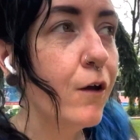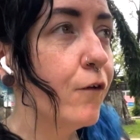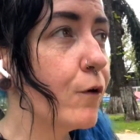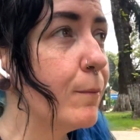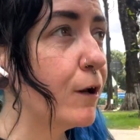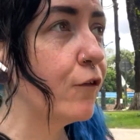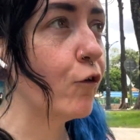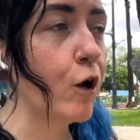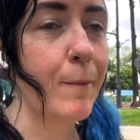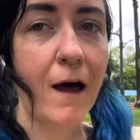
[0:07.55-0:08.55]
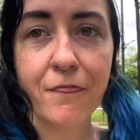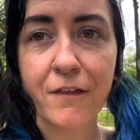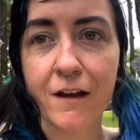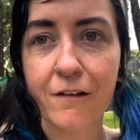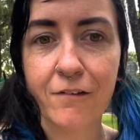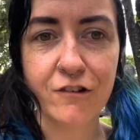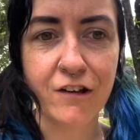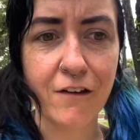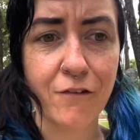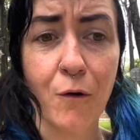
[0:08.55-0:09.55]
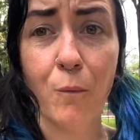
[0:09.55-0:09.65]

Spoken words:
So I'm going to talk about things such as